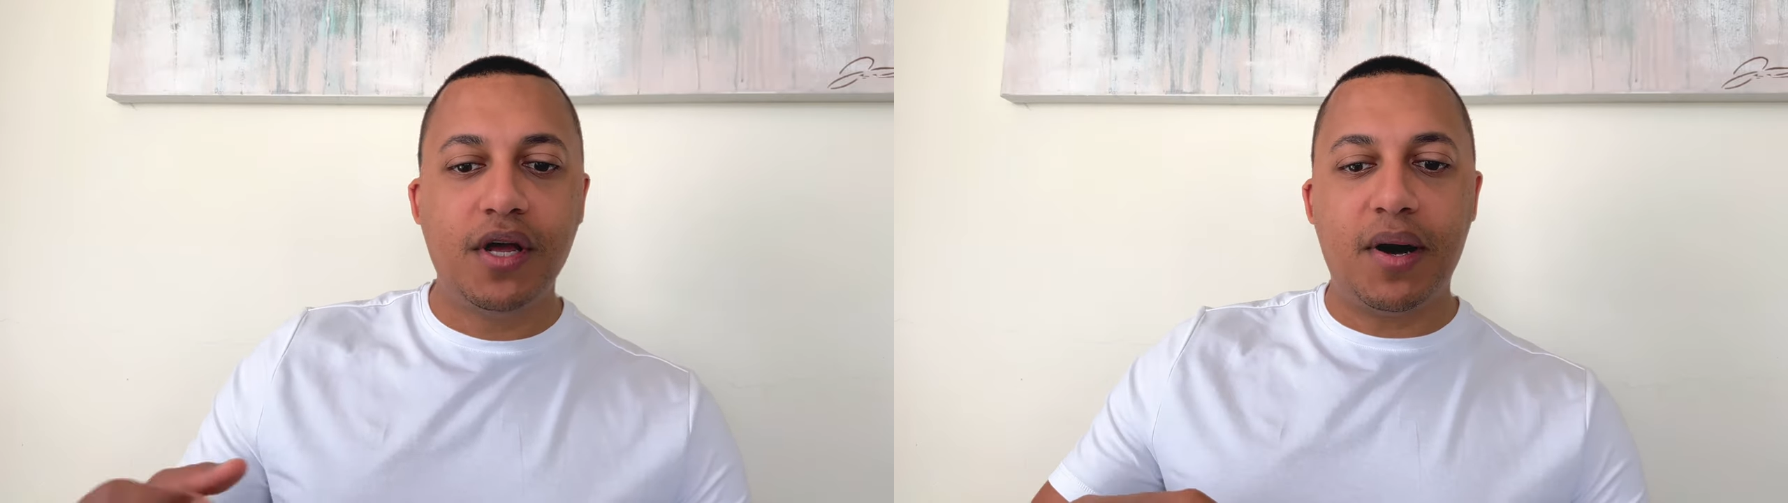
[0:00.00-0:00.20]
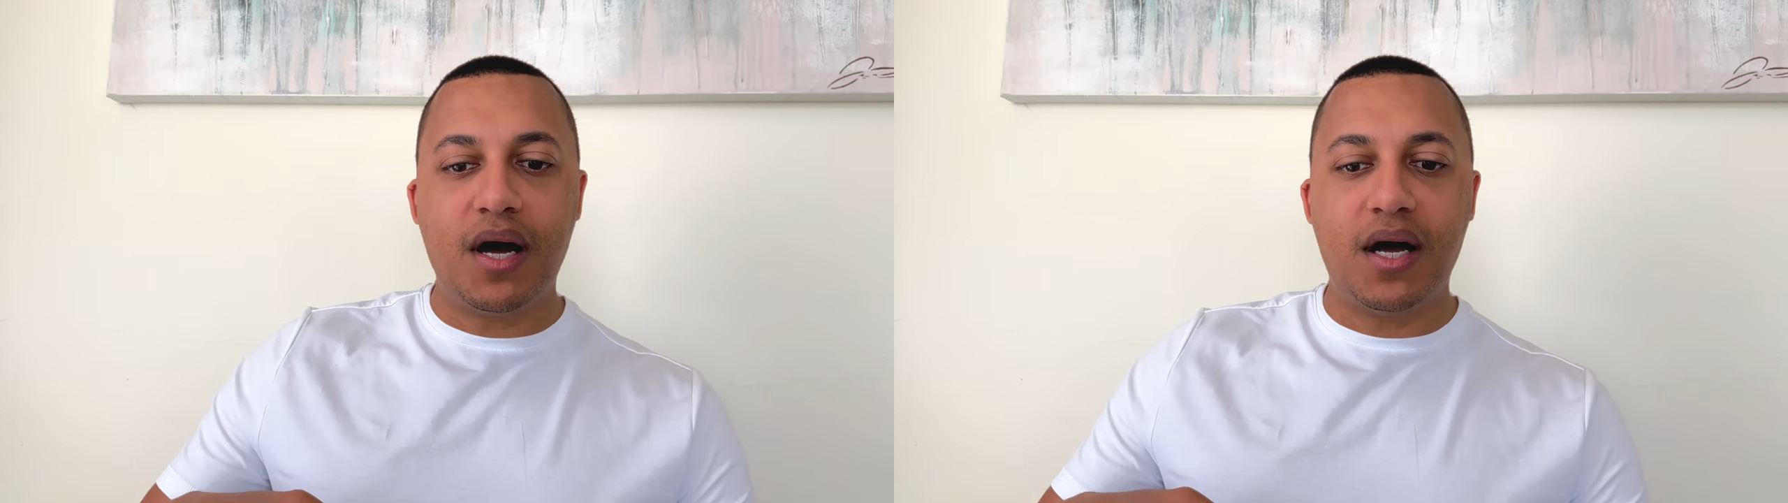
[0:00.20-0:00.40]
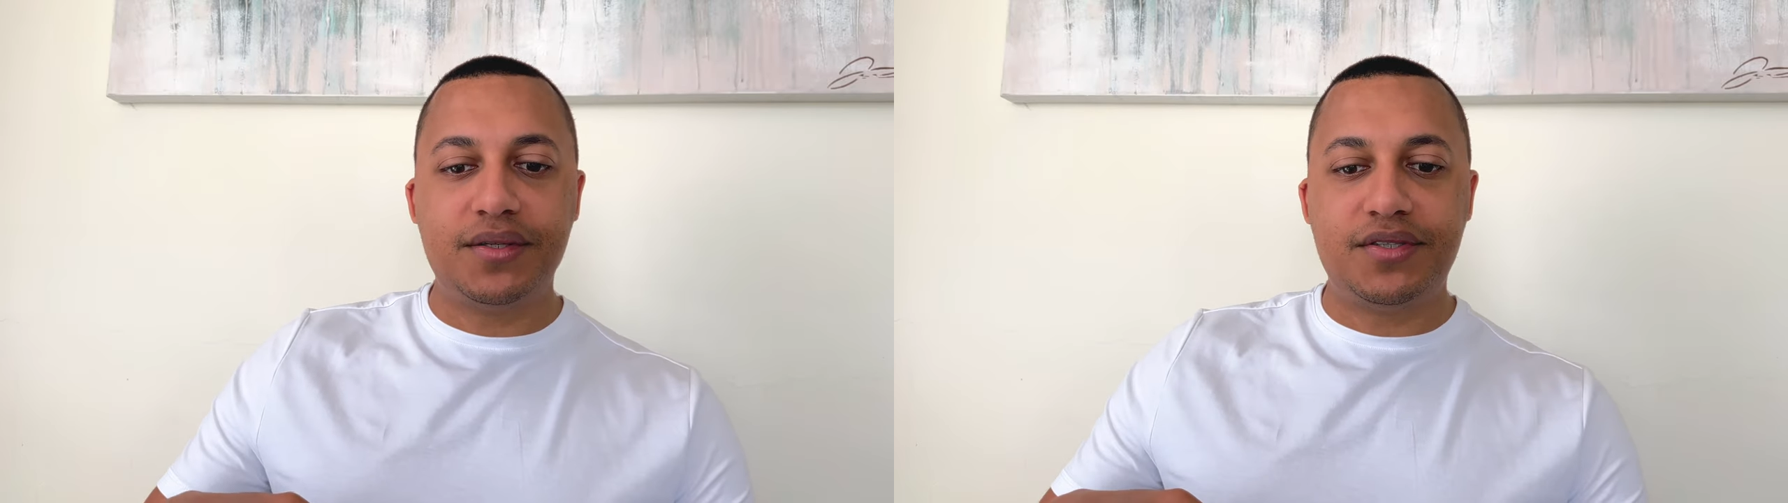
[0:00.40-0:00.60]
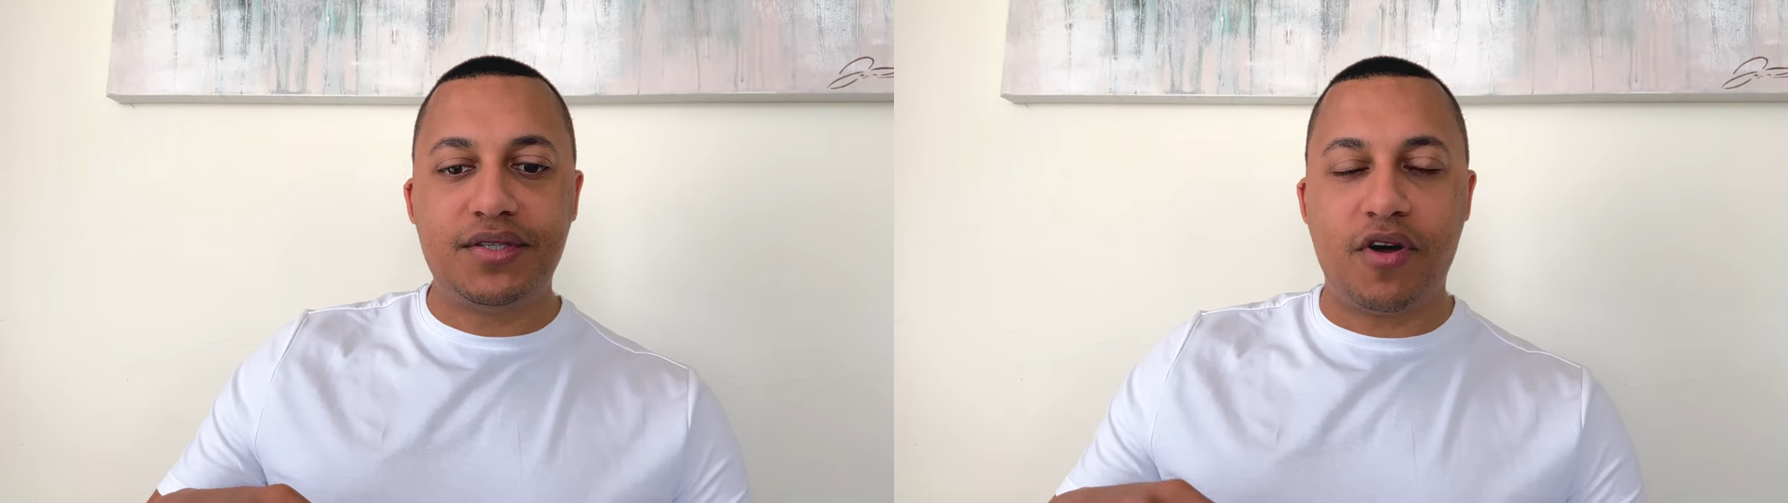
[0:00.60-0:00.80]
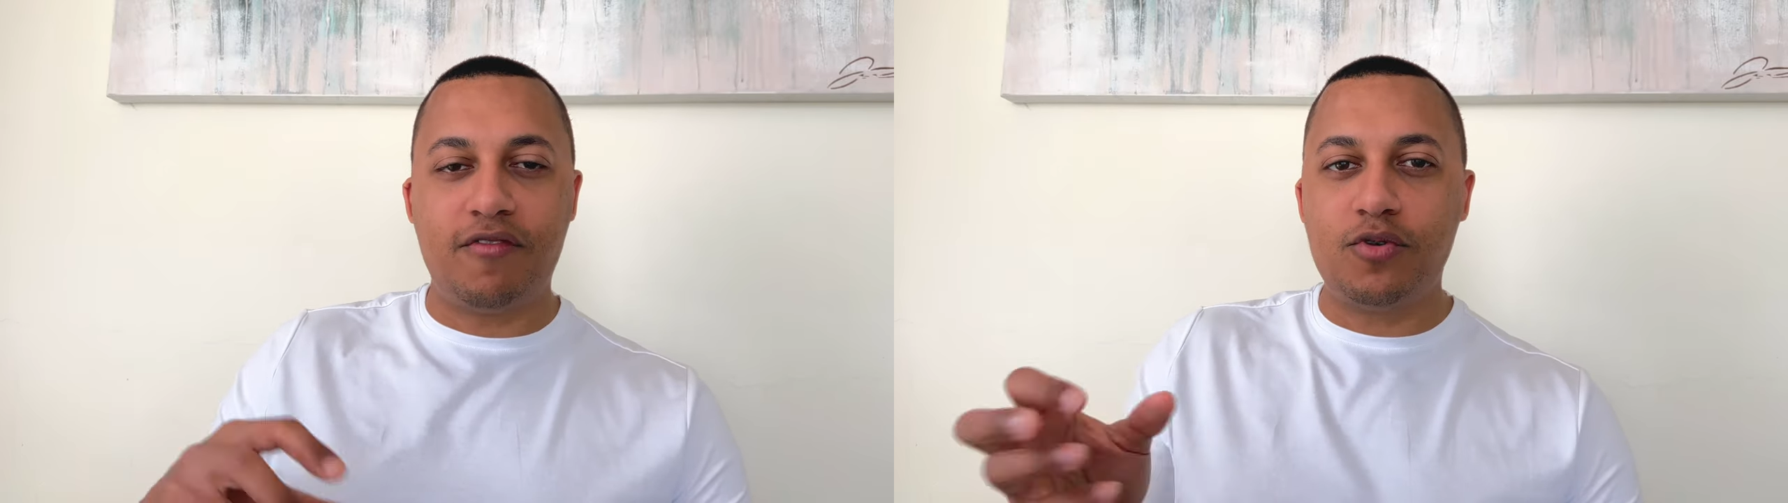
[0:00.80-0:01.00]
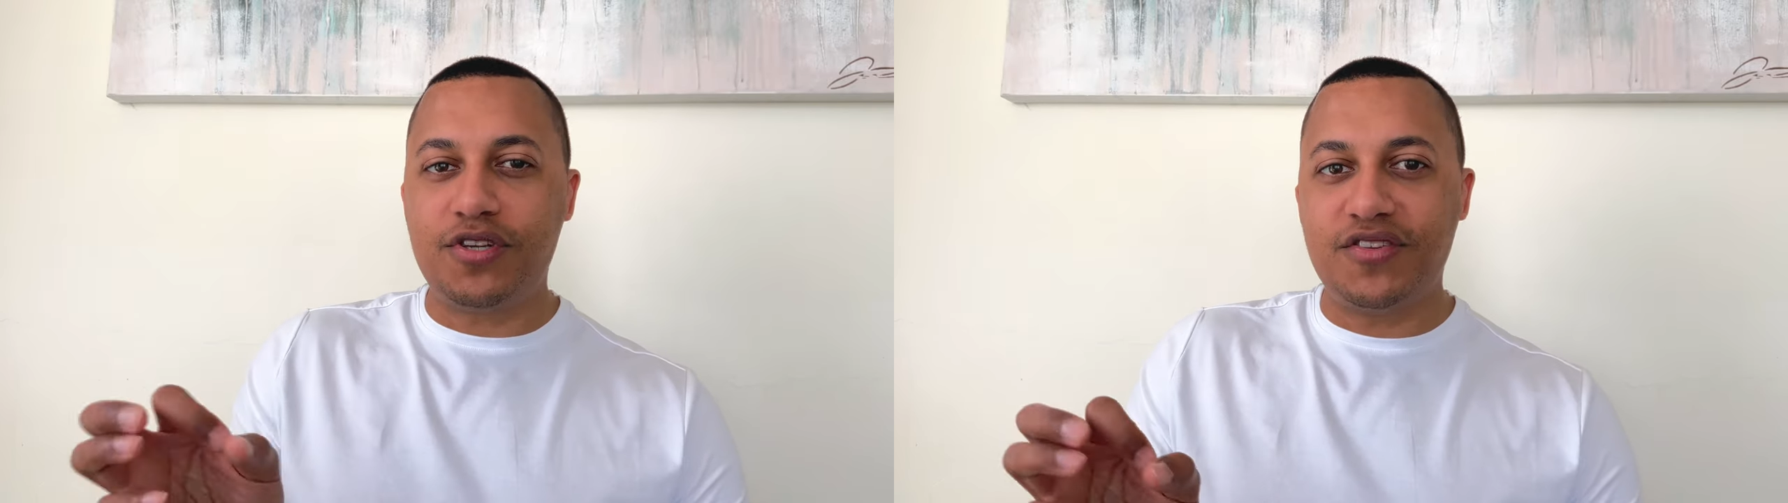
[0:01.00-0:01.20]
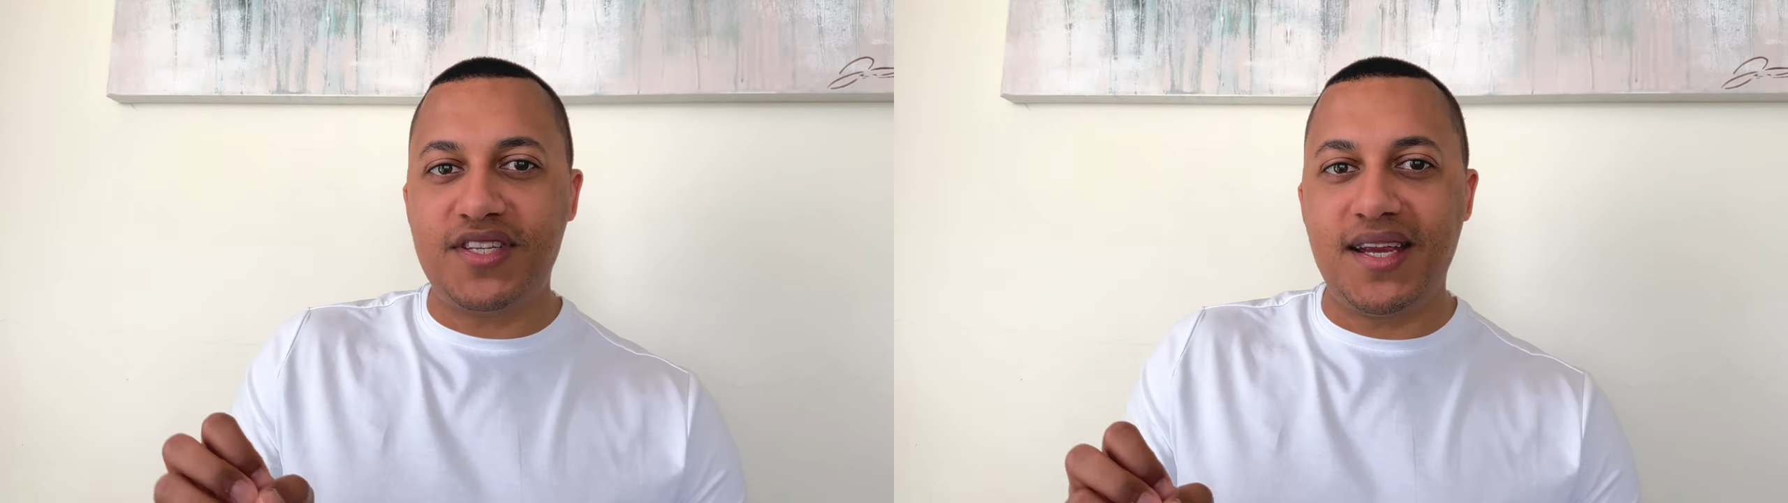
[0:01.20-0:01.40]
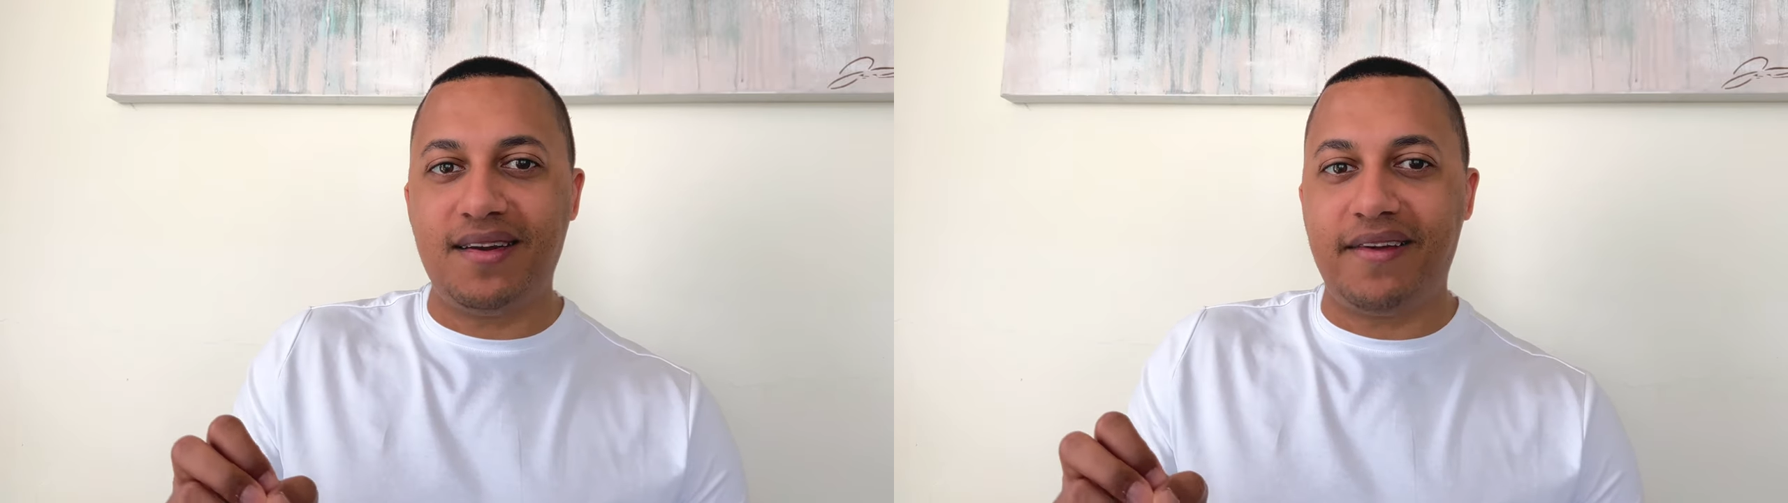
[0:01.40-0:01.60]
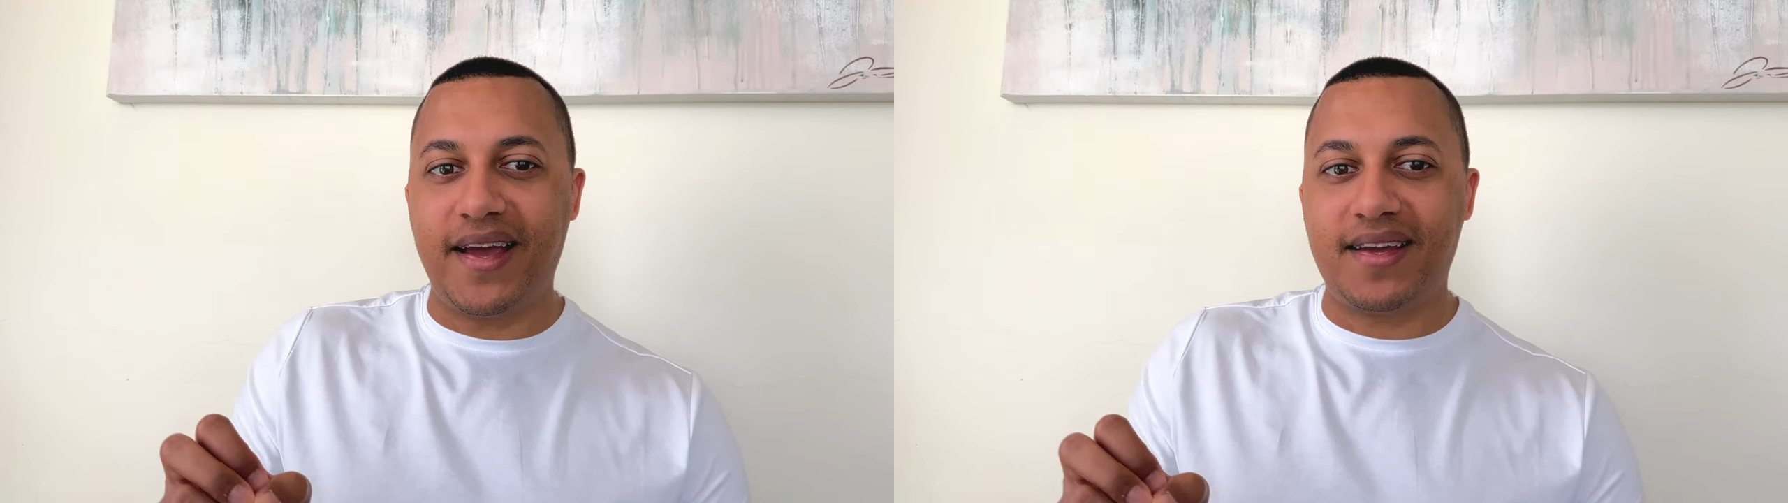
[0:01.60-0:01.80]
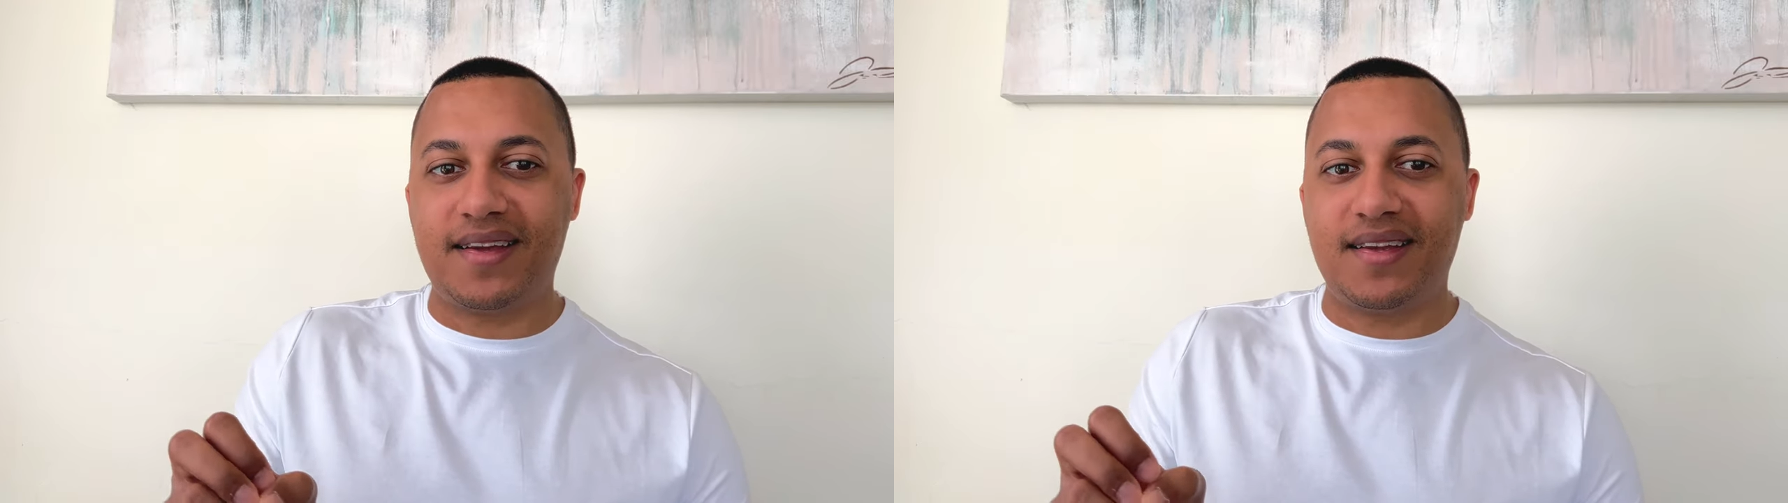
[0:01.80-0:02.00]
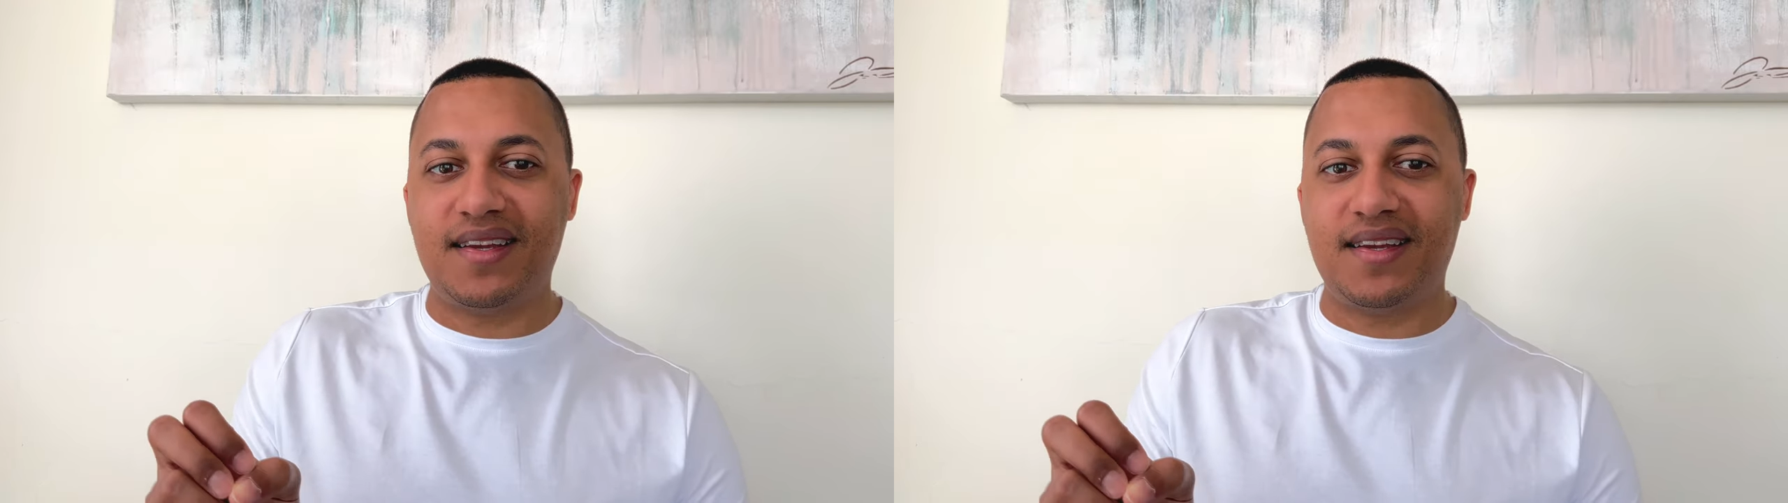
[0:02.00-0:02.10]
but I've also seen like